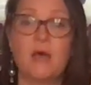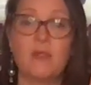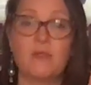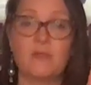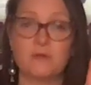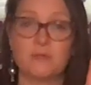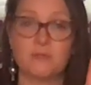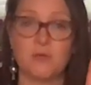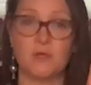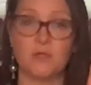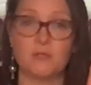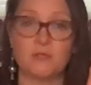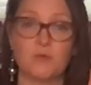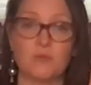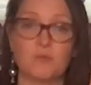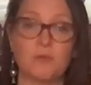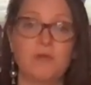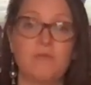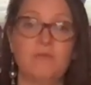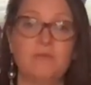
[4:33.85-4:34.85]
There's
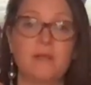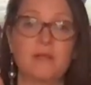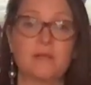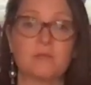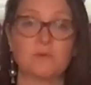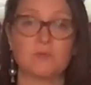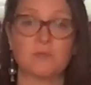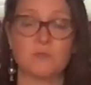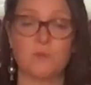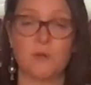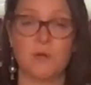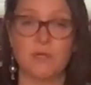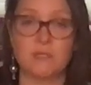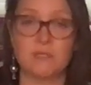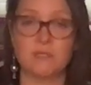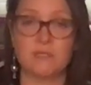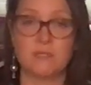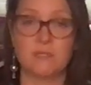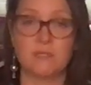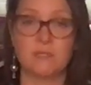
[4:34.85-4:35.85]
also reflex
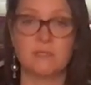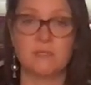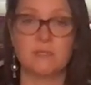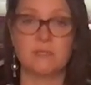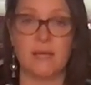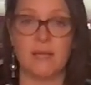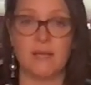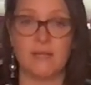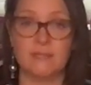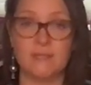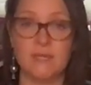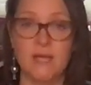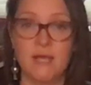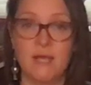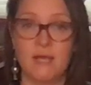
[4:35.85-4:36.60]
responses that